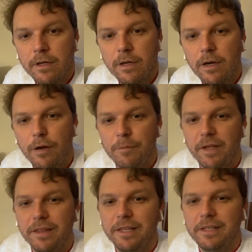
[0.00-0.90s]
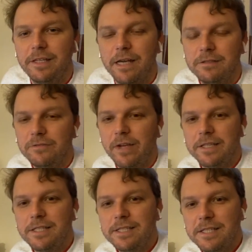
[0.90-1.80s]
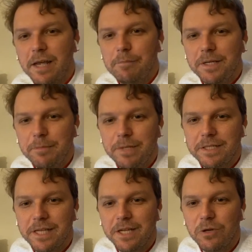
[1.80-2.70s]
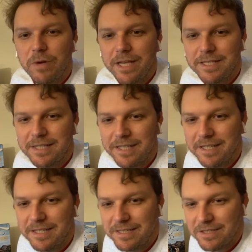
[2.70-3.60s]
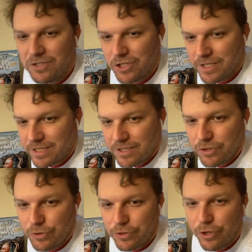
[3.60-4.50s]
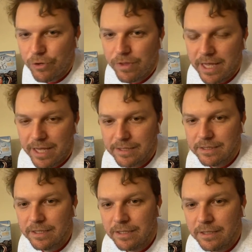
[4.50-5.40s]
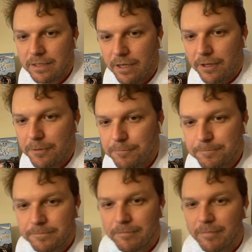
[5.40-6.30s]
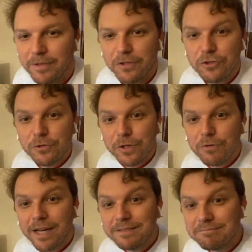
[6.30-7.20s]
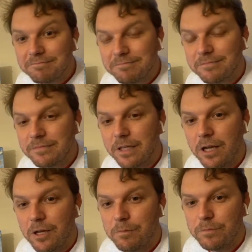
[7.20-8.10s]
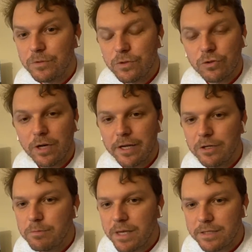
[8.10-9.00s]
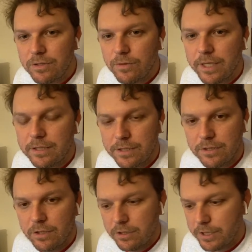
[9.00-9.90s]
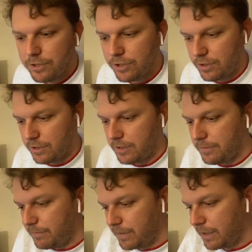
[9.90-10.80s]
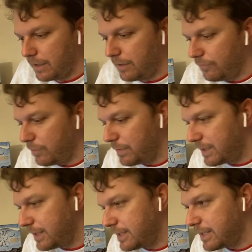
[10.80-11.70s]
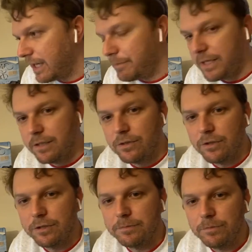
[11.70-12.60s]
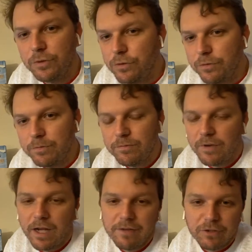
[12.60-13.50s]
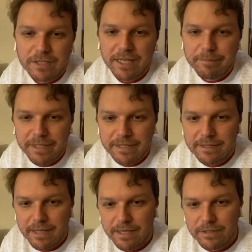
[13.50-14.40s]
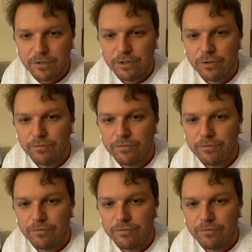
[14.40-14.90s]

I think, yeah, if I had to stamp any big takeaways is just to know that you're doing great. Try your best. Don't get discouraged. If you miss an assignment or you do 5 or 10 minutes less or you don't